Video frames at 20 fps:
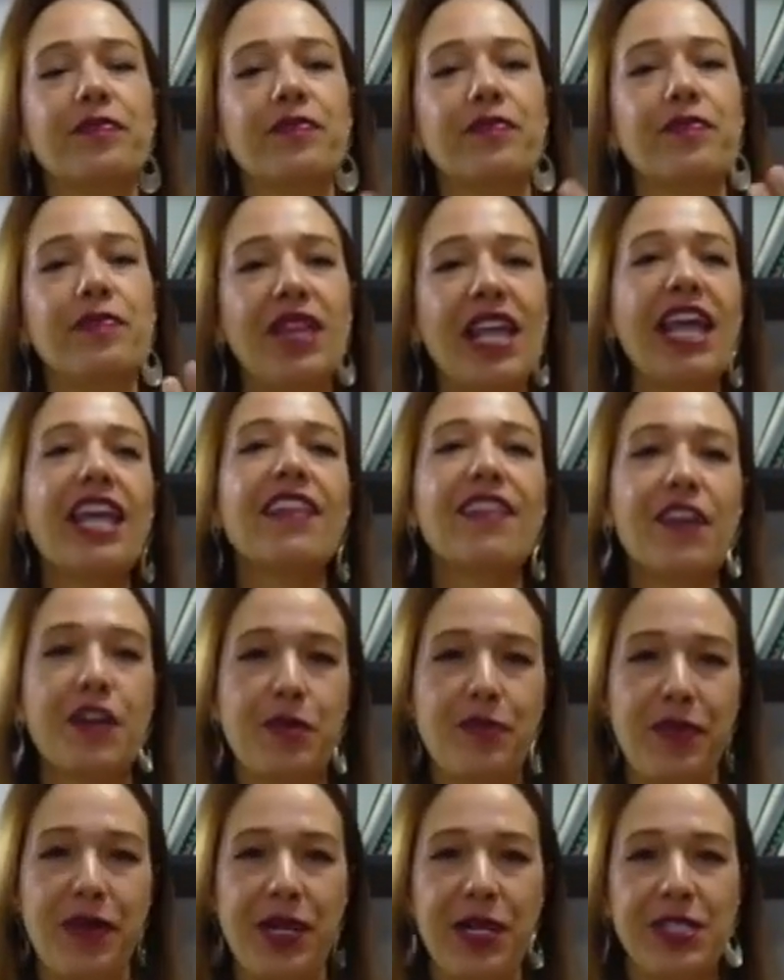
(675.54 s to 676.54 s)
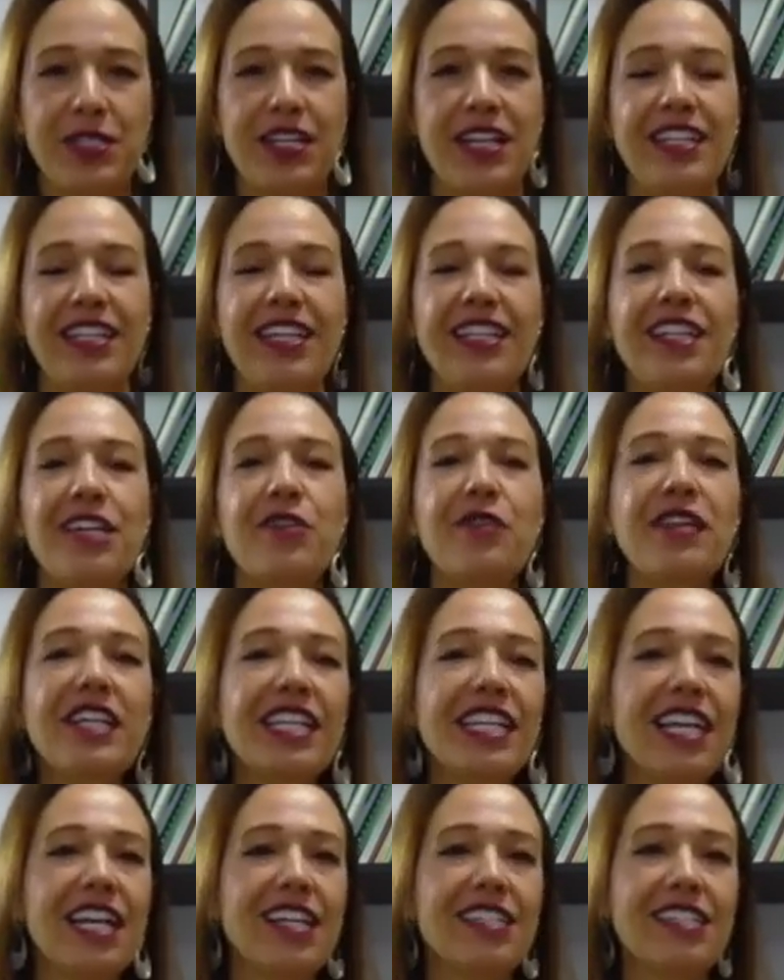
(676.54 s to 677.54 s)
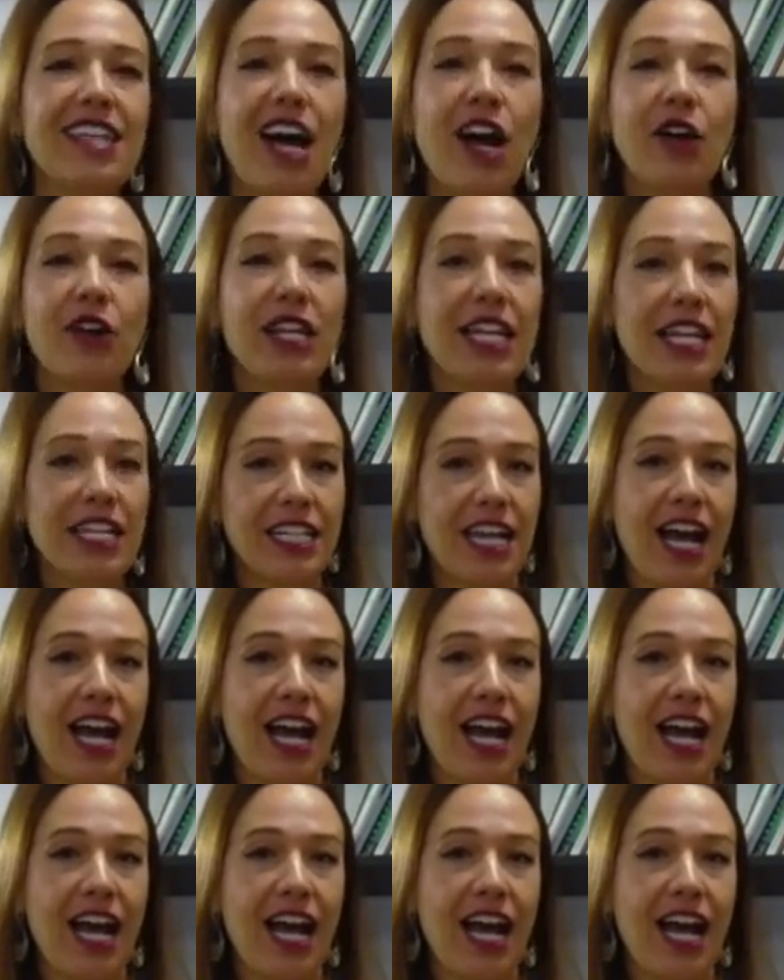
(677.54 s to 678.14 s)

playing their part. And then they realized how late